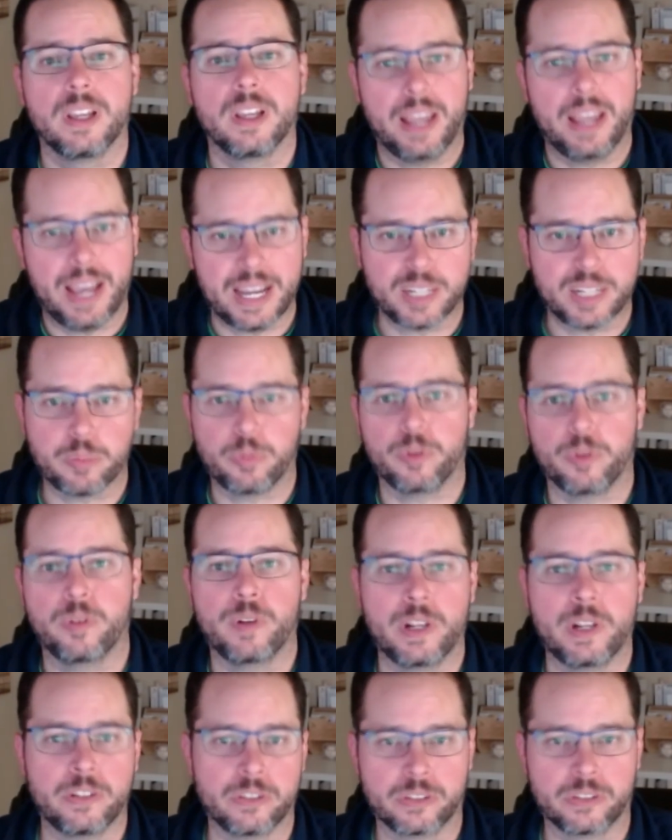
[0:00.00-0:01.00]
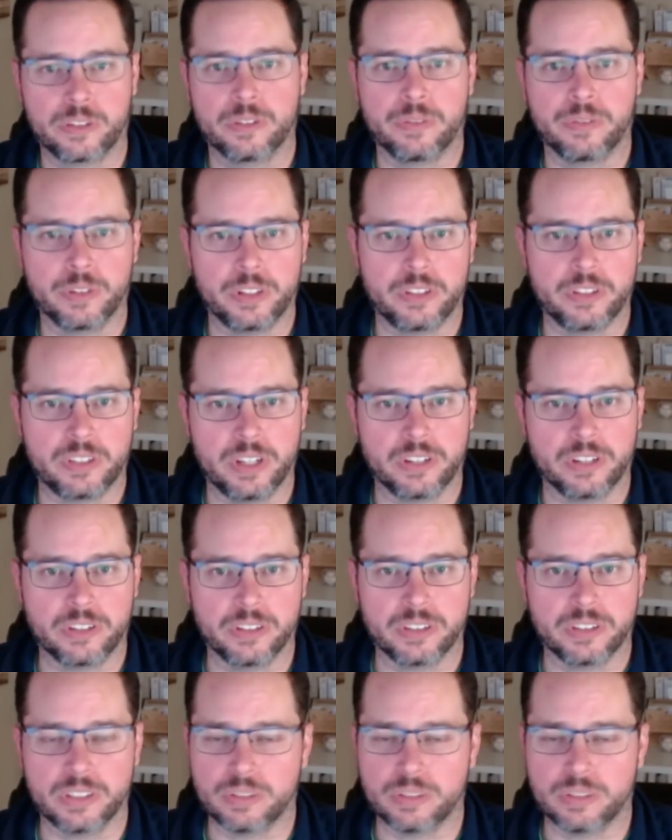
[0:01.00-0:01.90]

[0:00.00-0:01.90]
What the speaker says: how to pre-register for these sessions.